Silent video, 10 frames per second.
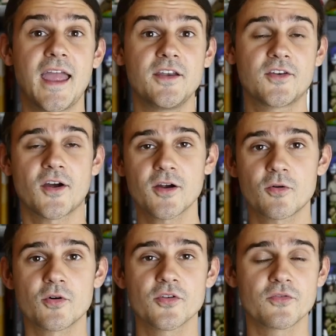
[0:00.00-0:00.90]
and Dark
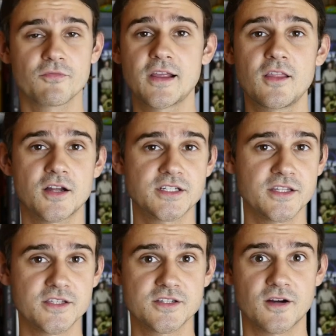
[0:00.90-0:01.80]
Horse
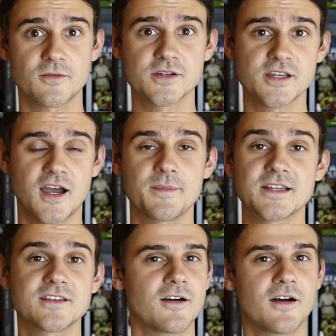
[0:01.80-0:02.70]
relaunching the Star Wars
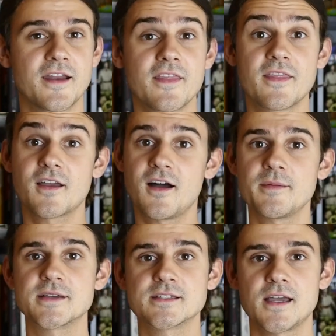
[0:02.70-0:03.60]
comics on the
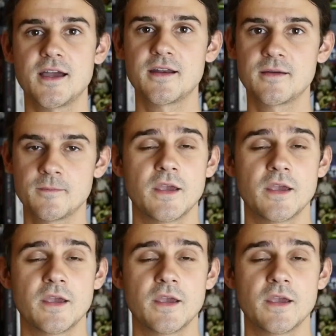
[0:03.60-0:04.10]
comic side.